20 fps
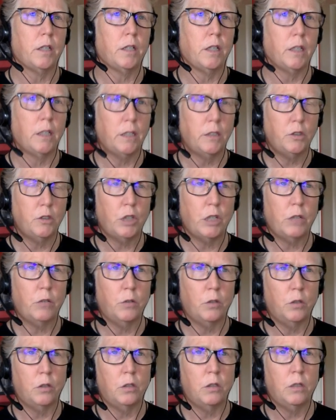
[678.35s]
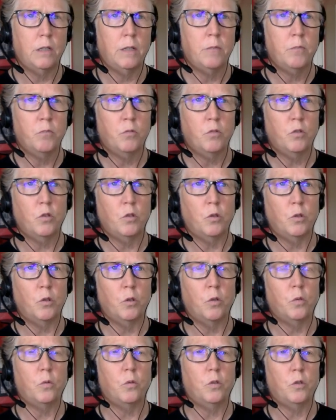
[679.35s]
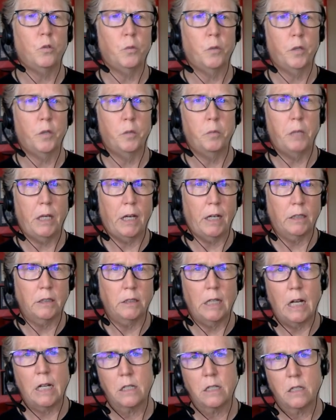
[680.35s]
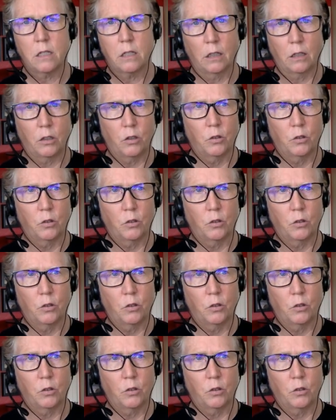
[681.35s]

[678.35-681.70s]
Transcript: And in general, you want to be agnostic.